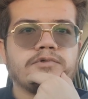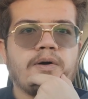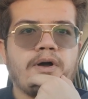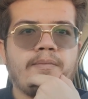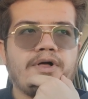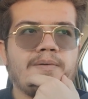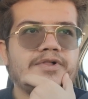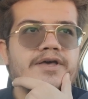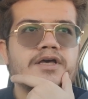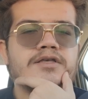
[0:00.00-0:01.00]
I'm,
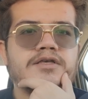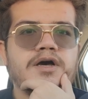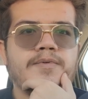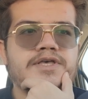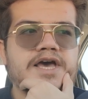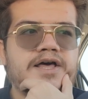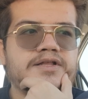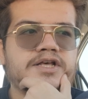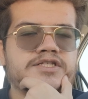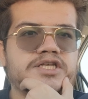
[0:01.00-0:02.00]
I'm like, I mean, yeah,
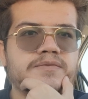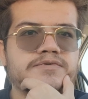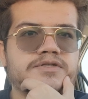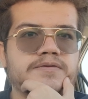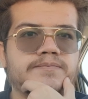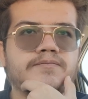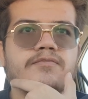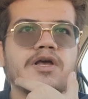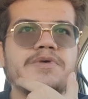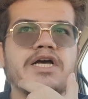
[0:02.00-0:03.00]
that, that seems,
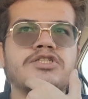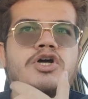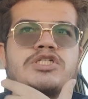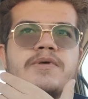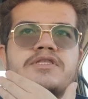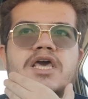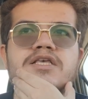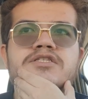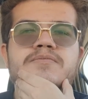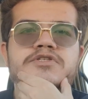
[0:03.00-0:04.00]
I mean, yeah, Judgment
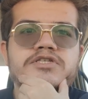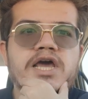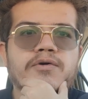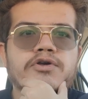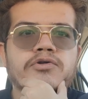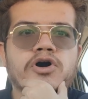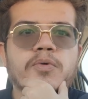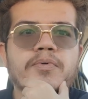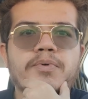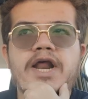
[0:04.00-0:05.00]
Day seems scary and
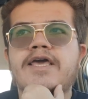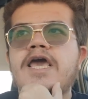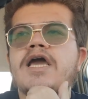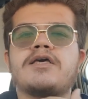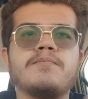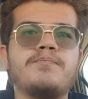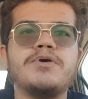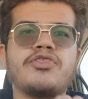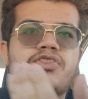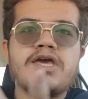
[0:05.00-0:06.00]
all, but, but I
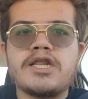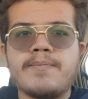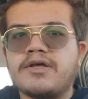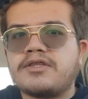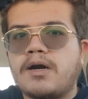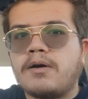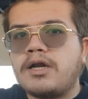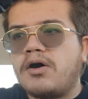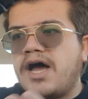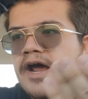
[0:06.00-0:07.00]
can't be thinking about that
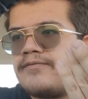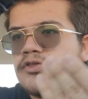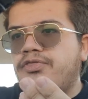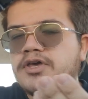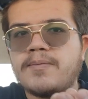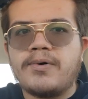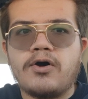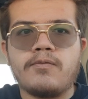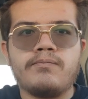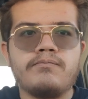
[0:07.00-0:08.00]
right now. I have to think
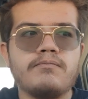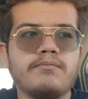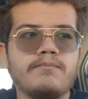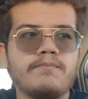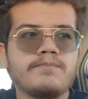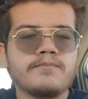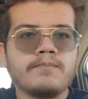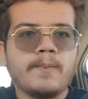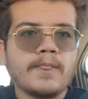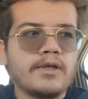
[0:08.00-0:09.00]
about
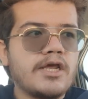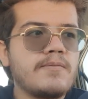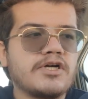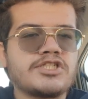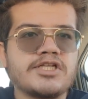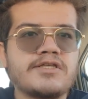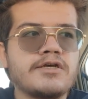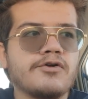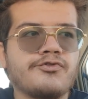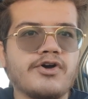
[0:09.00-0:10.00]
getting my shit
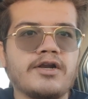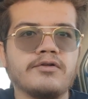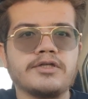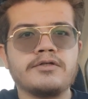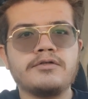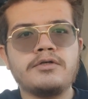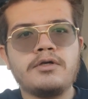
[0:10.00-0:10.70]
together finally.